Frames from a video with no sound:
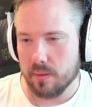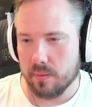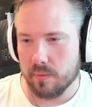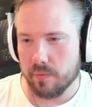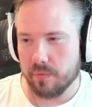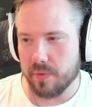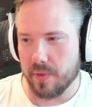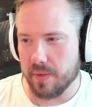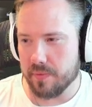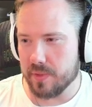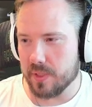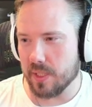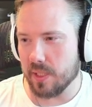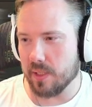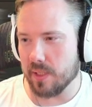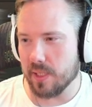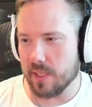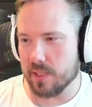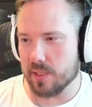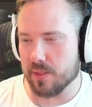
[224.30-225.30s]

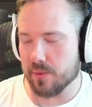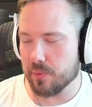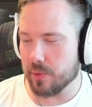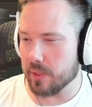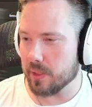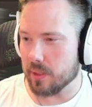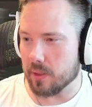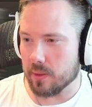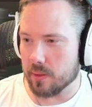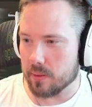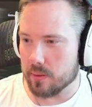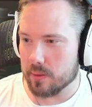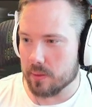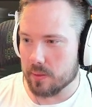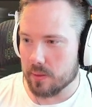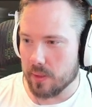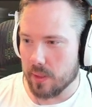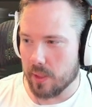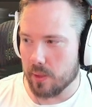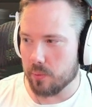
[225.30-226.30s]
5-second extra reload
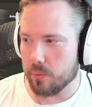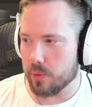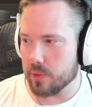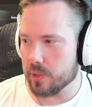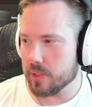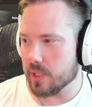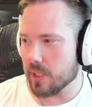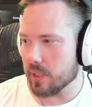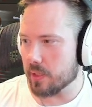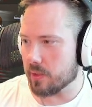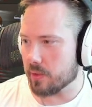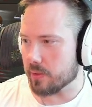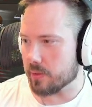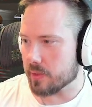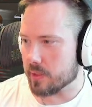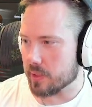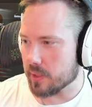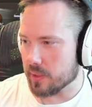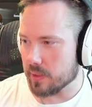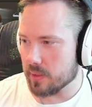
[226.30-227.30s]
and worse
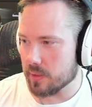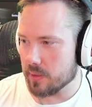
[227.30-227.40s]
accuracy.